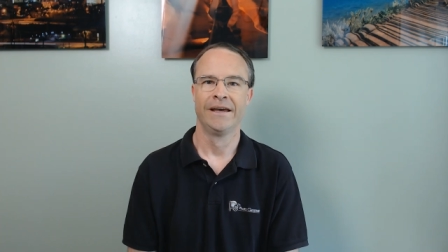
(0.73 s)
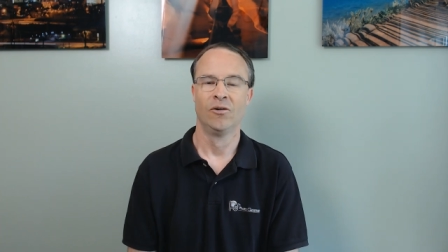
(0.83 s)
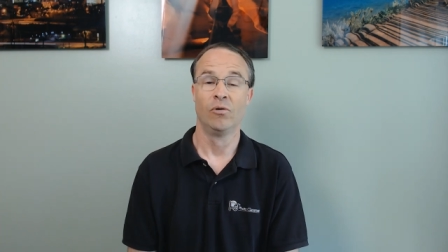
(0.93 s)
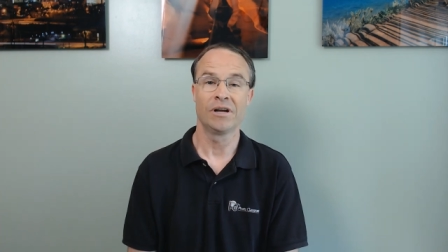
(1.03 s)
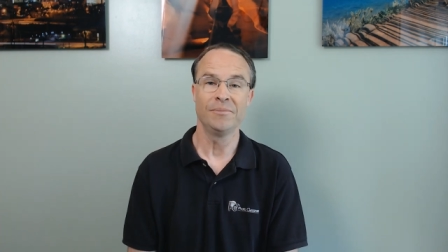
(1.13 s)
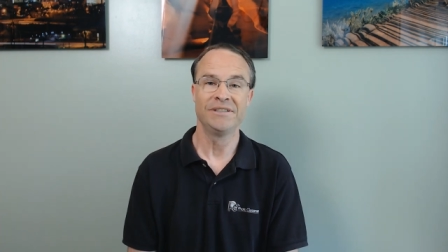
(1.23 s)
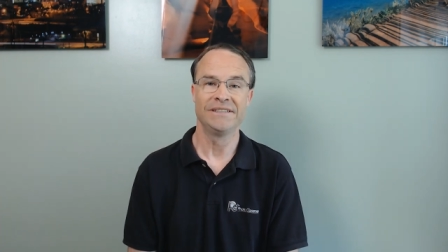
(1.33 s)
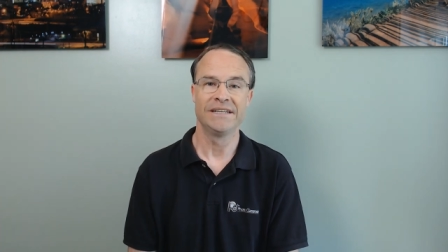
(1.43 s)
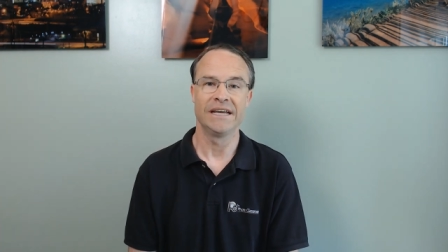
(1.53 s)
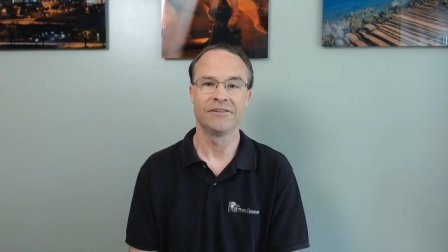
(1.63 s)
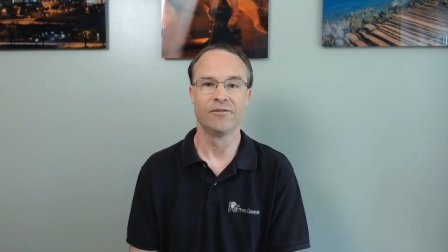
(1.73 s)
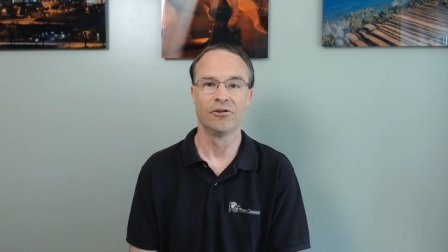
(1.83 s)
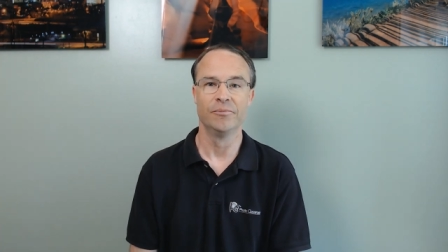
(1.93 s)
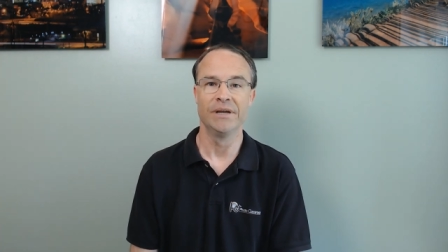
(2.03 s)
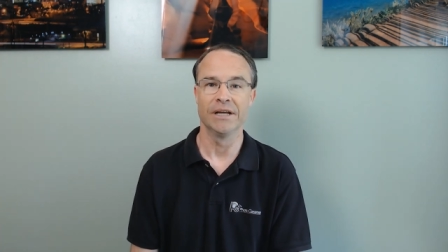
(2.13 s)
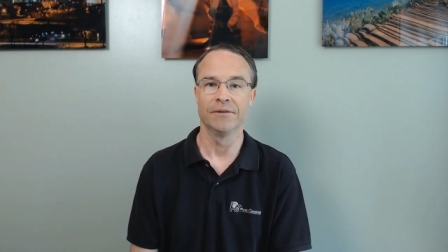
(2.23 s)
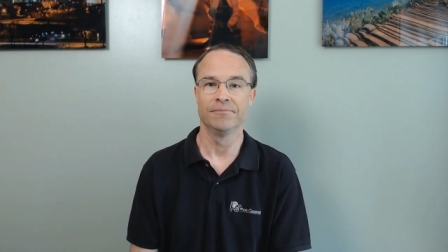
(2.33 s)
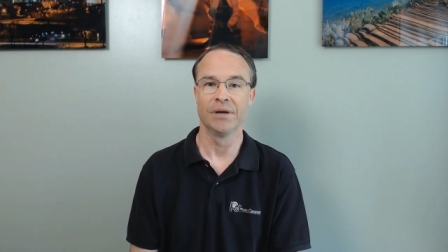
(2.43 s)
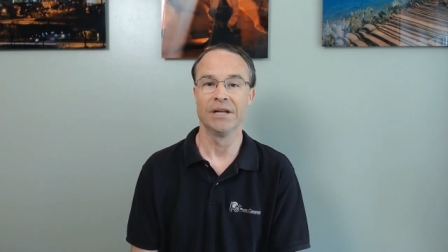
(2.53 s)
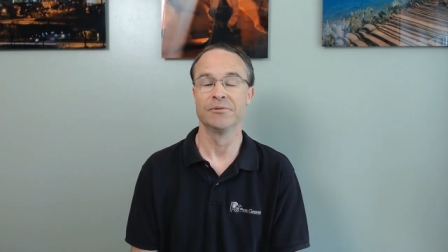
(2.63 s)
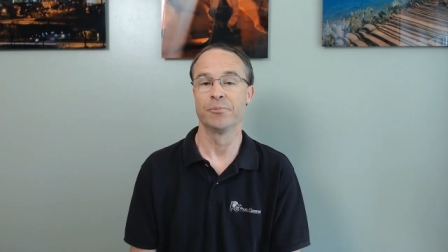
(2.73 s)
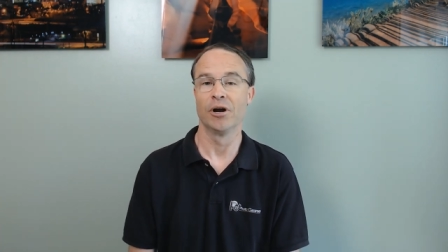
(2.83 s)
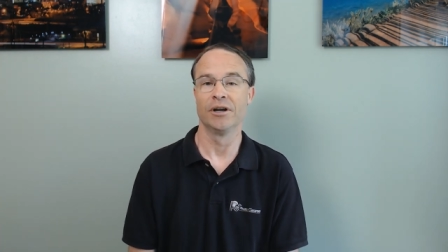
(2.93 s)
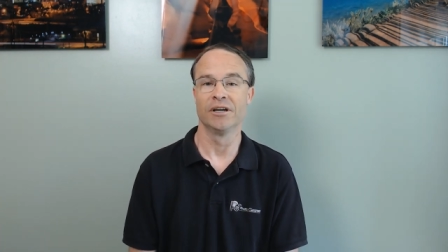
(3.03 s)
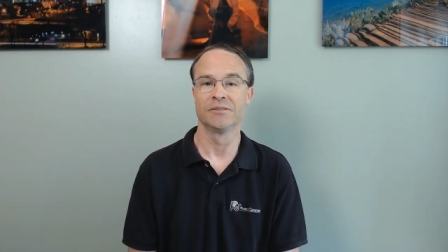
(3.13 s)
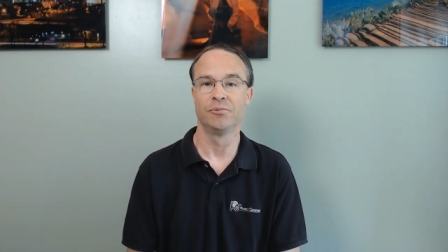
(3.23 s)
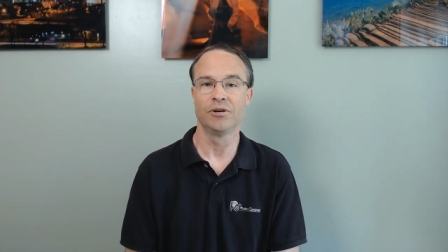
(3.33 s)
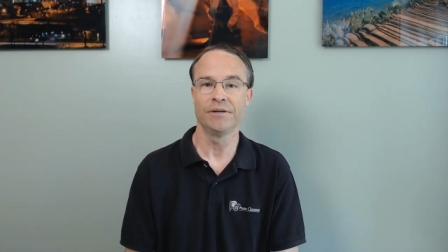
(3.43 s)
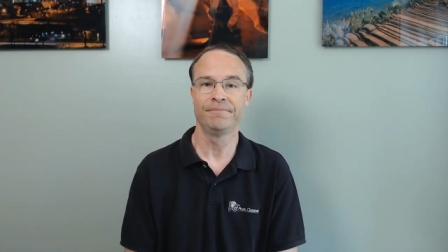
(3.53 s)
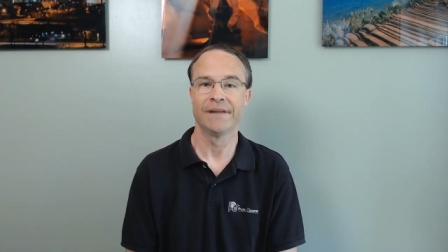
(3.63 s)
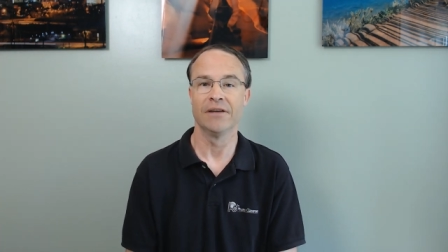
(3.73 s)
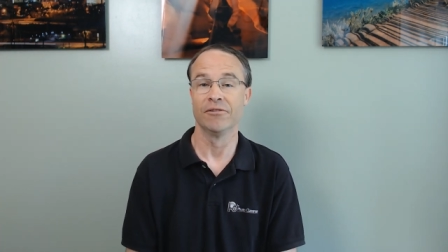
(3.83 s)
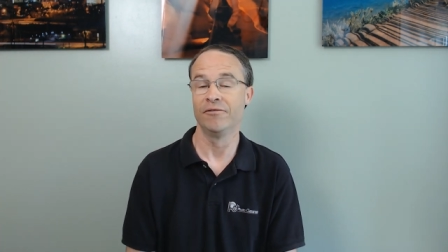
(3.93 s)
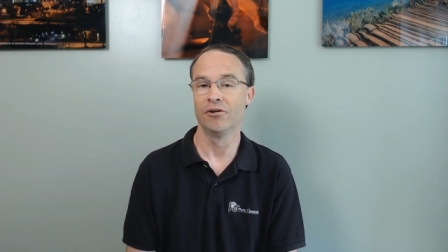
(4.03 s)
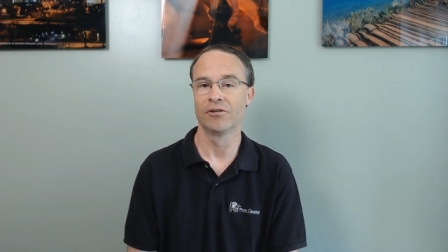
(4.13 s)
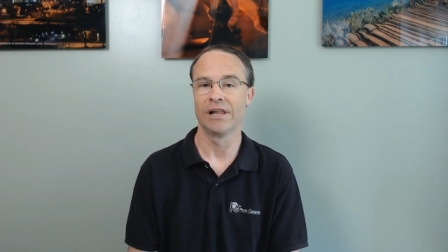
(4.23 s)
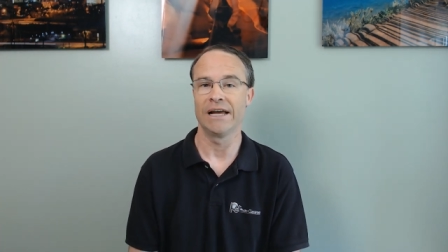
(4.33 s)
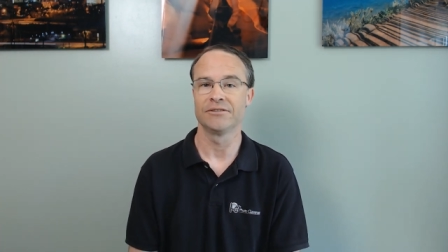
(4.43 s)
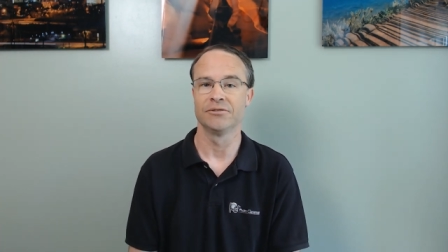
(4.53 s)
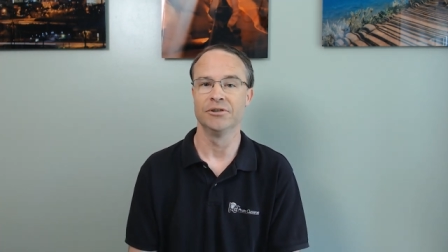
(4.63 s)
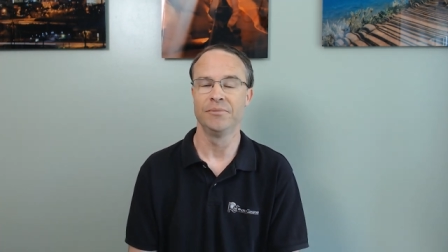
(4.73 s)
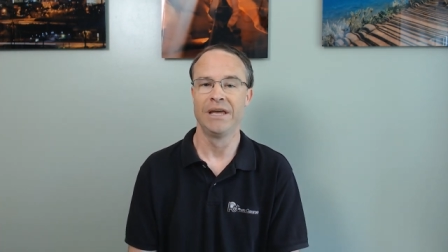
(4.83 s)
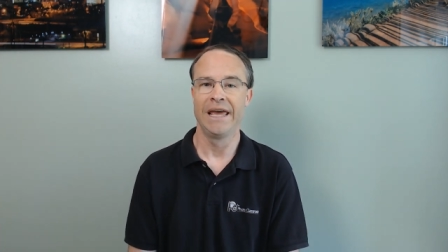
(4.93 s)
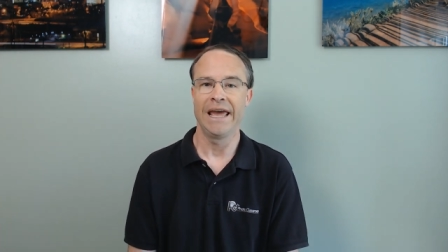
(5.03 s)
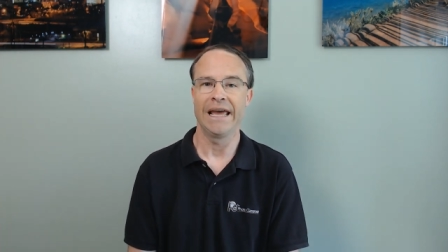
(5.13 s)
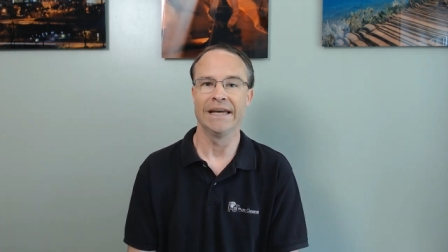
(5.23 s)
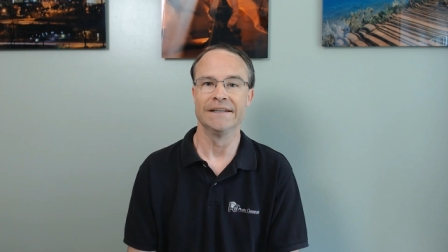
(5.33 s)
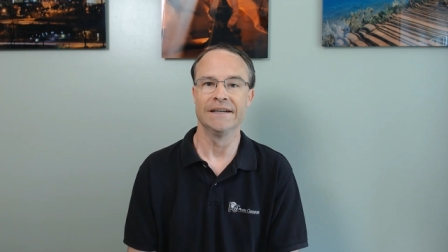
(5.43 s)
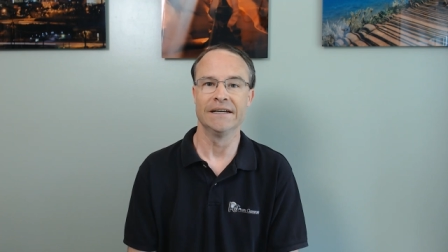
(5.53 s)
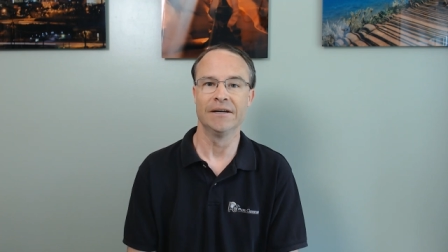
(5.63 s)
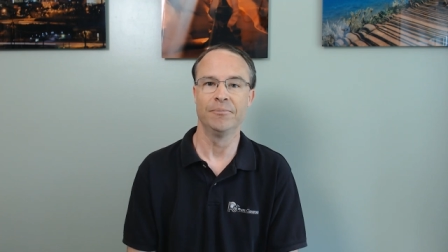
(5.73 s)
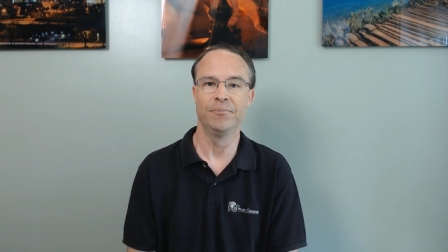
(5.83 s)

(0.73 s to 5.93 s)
Welcome to today's Photo Minute. My name is Brian Osborne of the Photo Classroom, and uh,